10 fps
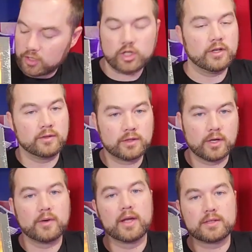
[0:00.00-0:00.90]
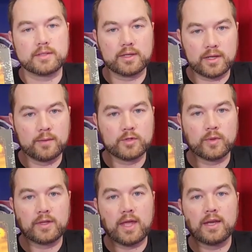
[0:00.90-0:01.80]
edition codex that
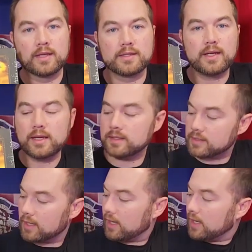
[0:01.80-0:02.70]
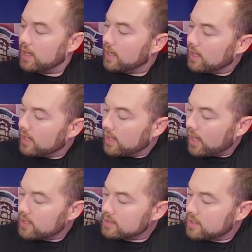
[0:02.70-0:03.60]
comes with Cadia Stands
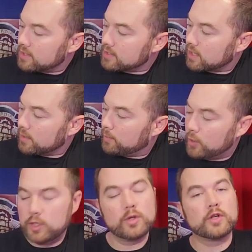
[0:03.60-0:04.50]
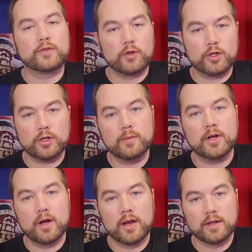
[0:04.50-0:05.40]
has this beautiful
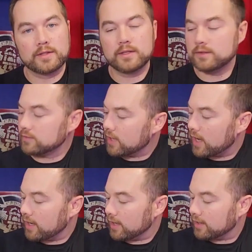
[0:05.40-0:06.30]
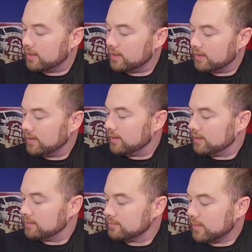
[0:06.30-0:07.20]
human on it riding,
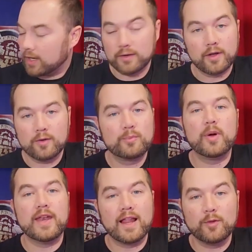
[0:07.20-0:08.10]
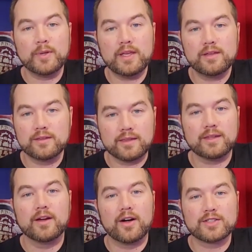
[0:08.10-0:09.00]
I don't know, Penelope,
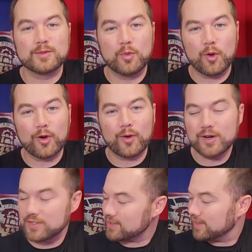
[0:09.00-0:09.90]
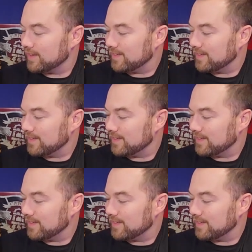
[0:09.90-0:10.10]
the awesome warhorse.